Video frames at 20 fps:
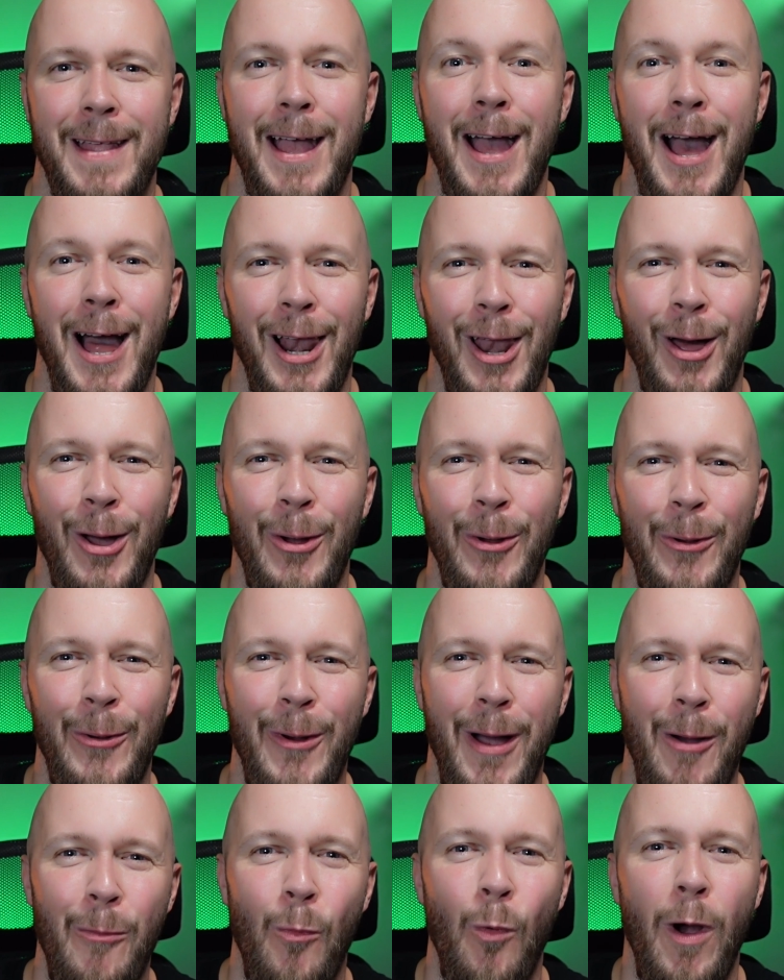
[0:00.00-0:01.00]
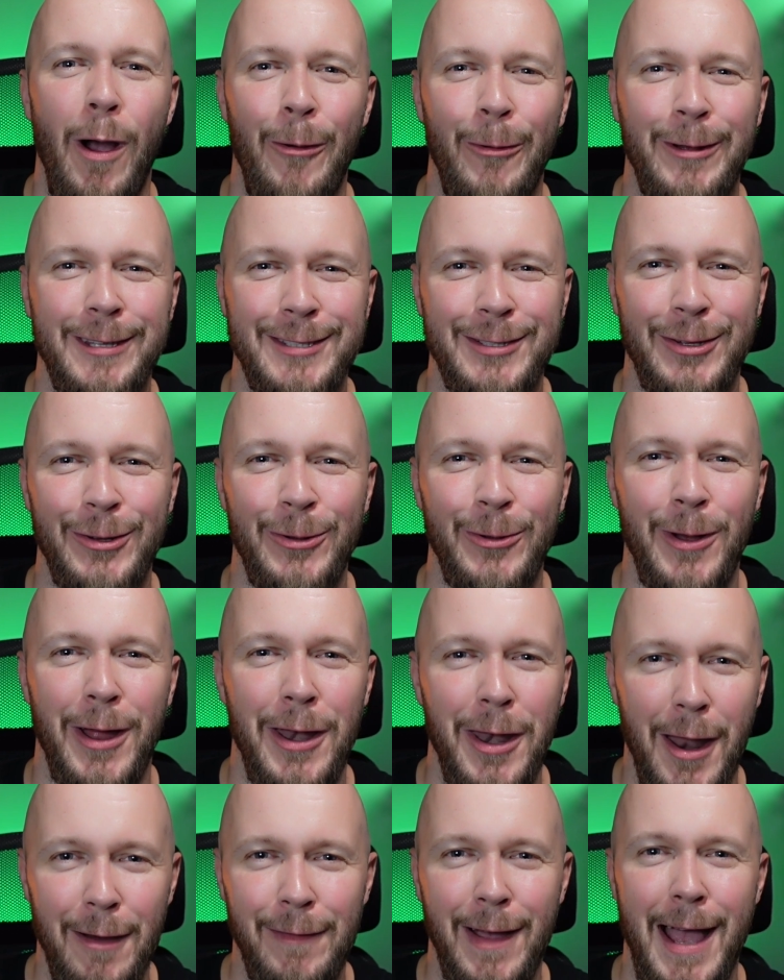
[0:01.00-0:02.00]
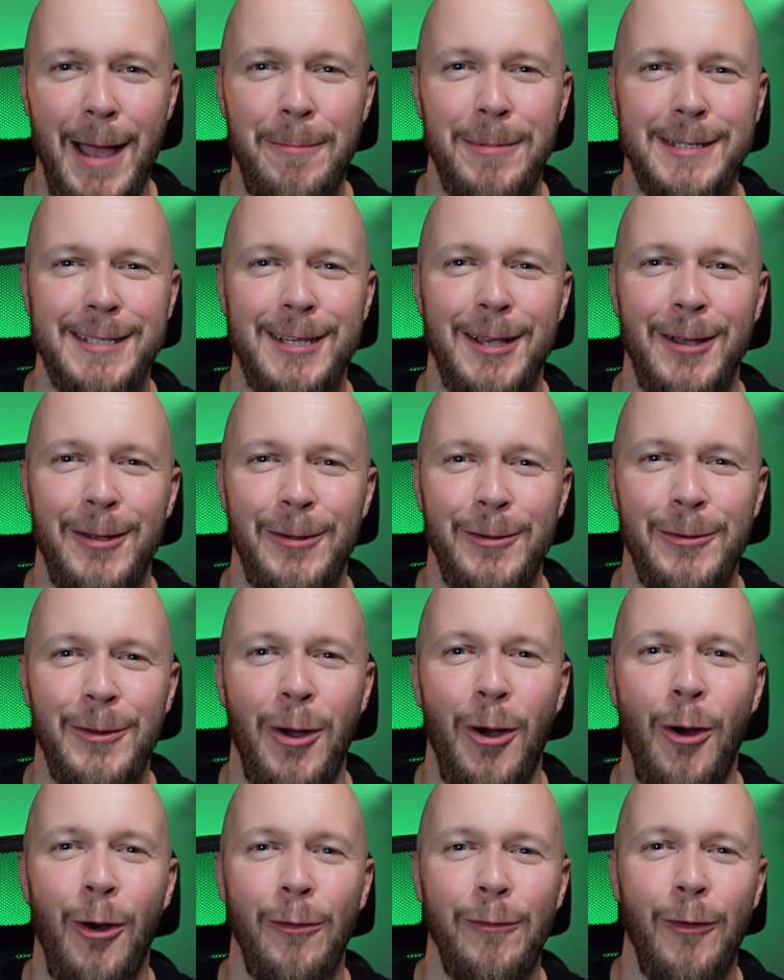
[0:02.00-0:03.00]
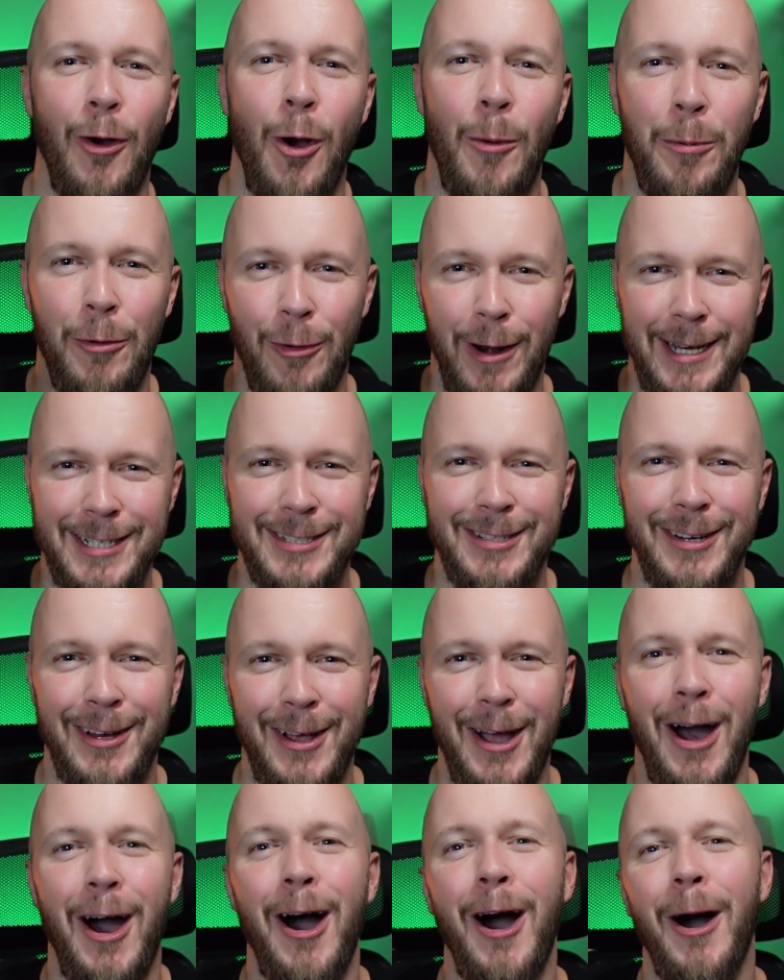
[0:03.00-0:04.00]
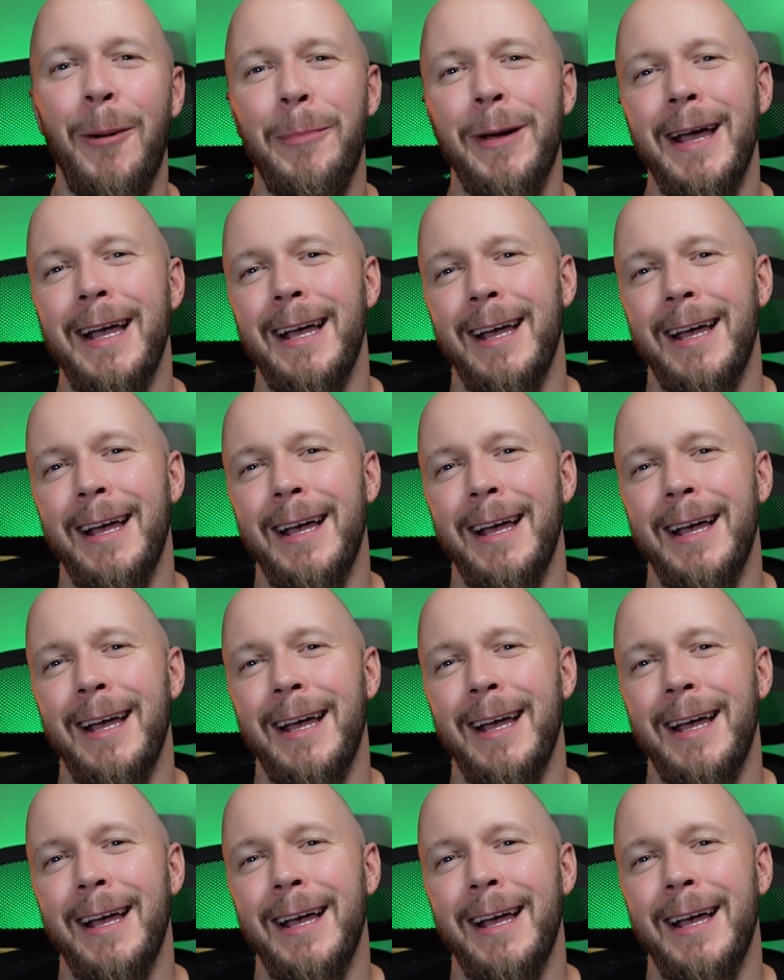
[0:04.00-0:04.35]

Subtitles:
Hello and welcome to another episode of Operation Carp.